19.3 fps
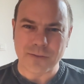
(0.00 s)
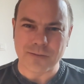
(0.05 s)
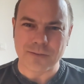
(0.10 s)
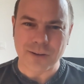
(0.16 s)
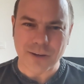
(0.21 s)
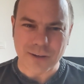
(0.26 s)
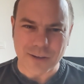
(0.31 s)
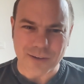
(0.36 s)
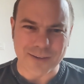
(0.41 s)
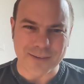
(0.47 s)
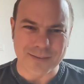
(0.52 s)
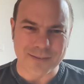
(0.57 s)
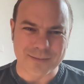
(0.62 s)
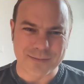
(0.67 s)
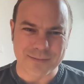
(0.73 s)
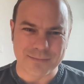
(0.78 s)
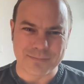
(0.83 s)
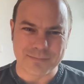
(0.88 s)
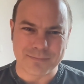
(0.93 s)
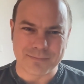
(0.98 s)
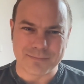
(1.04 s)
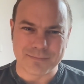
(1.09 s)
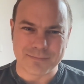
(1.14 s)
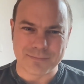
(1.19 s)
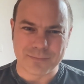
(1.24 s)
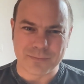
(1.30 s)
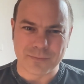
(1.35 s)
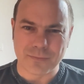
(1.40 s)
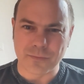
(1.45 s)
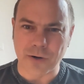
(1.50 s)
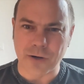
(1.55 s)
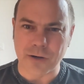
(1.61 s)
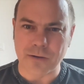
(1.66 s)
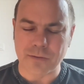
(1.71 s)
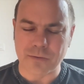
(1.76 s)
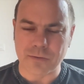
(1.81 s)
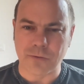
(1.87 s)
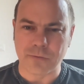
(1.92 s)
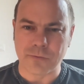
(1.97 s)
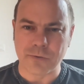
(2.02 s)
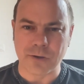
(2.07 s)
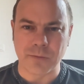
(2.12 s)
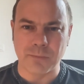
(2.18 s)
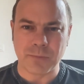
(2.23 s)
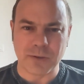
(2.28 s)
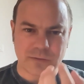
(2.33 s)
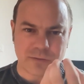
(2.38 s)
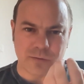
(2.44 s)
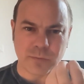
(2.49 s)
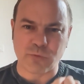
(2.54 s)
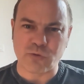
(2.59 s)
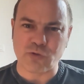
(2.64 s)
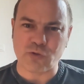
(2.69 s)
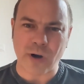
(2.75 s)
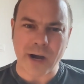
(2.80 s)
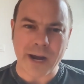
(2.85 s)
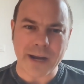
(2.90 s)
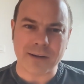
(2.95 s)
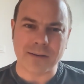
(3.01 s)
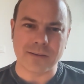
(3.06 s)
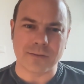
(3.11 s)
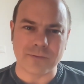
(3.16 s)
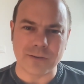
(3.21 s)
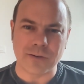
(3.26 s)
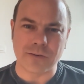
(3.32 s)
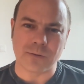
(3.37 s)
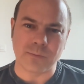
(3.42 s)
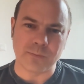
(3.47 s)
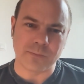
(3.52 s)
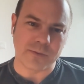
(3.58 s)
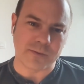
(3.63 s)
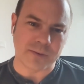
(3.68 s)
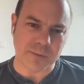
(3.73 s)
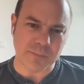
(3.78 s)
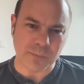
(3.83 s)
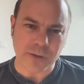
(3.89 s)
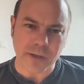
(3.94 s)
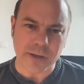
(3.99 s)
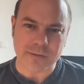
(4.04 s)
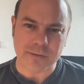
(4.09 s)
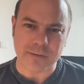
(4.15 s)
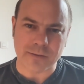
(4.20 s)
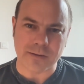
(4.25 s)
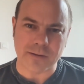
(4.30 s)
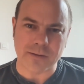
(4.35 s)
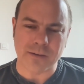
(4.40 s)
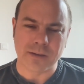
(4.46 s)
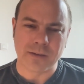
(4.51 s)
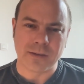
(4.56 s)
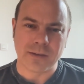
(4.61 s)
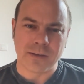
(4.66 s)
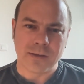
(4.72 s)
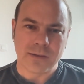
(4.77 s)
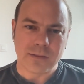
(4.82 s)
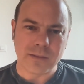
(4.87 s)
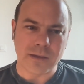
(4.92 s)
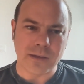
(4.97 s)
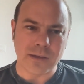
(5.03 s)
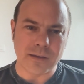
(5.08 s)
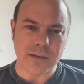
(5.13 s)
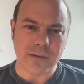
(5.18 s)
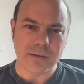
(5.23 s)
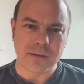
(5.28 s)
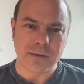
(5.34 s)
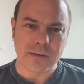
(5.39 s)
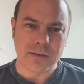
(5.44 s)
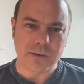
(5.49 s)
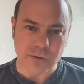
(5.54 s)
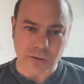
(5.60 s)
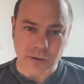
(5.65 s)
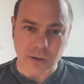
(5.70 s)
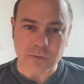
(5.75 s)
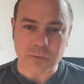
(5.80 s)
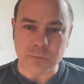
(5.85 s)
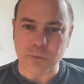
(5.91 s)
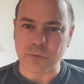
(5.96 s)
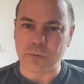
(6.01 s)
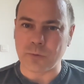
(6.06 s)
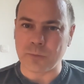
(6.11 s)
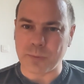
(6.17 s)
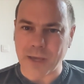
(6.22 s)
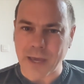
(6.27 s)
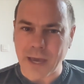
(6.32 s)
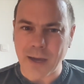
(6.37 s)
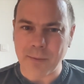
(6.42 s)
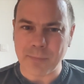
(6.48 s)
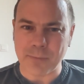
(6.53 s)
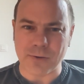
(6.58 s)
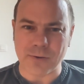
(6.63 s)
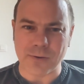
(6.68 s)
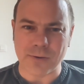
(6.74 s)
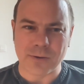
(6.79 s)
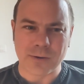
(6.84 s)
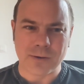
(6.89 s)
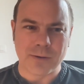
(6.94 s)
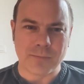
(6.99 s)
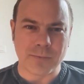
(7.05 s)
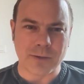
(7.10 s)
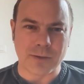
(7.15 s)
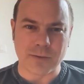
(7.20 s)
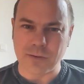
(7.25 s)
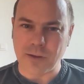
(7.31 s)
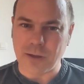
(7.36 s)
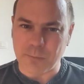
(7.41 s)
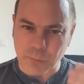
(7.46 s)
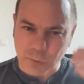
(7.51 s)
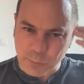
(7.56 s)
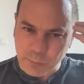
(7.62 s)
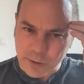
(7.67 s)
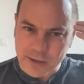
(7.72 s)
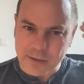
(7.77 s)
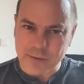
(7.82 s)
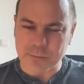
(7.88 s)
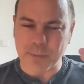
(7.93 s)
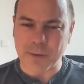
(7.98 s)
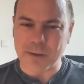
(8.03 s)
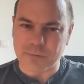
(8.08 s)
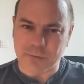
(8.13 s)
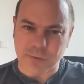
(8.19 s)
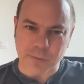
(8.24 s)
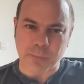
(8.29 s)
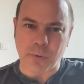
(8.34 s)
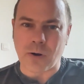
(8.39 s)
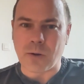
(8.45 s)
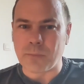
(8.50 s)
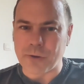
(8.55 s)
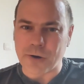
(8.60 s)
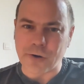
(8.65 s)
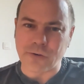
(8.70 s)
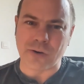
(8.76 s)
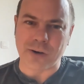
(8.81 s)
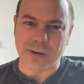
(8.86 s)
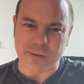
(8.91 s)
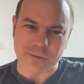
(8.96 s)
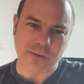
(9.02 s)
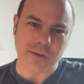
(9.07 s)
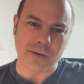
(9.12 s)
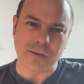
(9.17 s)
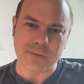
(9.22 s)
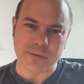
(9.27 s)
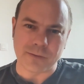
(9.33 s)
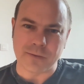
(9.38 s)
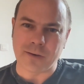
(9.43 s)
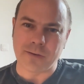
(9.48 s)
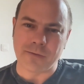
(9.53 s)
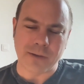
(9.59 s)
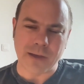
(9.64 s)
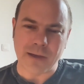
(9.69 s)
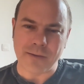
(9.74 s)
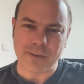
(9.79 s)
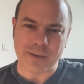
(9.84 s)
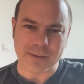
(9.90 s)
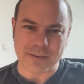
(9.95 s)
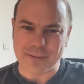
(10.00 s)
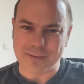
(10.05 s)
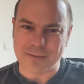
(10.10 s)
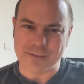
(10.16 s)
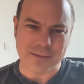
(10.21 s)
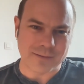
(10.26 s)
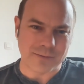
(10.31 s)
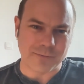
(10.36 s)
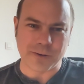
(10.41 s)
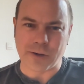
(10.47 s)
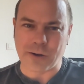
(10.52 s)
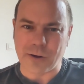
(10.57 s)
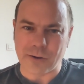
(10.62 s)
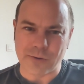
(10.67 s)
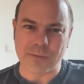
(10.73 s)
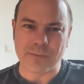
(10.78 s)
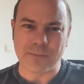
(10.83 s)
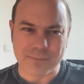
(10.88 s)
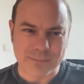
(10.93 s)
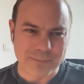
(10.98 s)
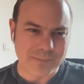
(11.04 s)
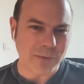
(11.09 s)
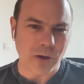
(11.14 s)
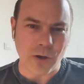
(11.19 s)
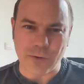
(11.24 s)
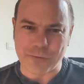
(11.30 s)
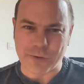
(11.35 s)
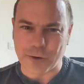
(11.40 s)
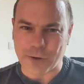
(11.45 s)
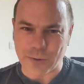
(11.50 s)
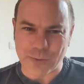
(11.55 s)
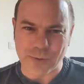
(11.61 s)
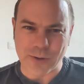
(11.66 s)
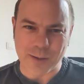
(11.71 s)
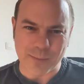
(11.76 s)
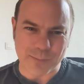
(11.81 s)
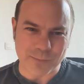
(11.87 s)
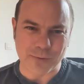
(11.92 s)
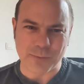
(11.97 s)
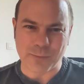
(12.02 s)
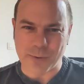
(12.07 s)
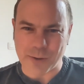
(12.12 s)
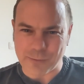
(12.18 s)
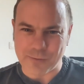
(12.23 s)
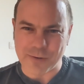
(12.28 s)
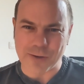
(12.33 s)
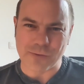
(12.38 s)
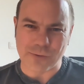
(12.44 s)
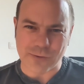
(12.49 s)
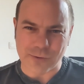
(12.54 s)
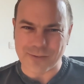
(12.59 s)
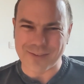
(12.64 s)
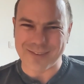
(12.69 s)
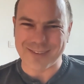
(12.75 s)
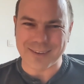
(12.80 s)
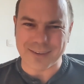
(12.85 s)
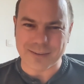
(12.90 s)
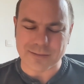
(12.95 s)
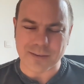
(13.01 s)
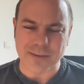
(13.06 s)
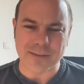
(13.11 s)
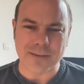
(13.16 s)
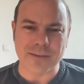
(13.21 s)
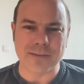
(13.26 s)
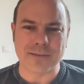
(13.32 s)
else done. Right. And so if you can be subtractive in terms of complexity, then your customers will be happier because they'll have more brain space for the problem they're trying to solve instead of having to figure out all of your code names and weird features and things like